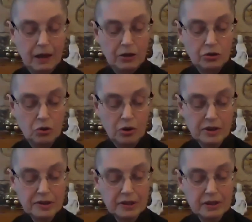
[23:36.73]
Nor is
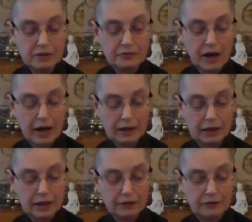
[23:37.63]
it a divine
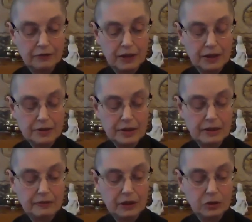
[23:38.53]
gift that is
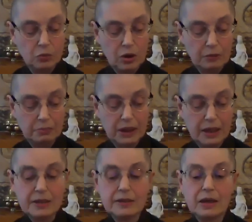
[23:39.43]
given in one
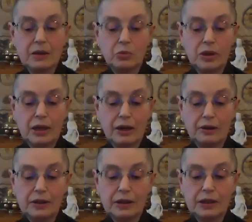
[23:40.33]
place and
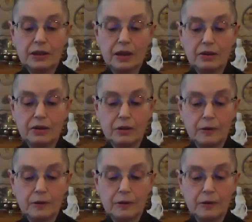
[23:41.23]
withheld in another.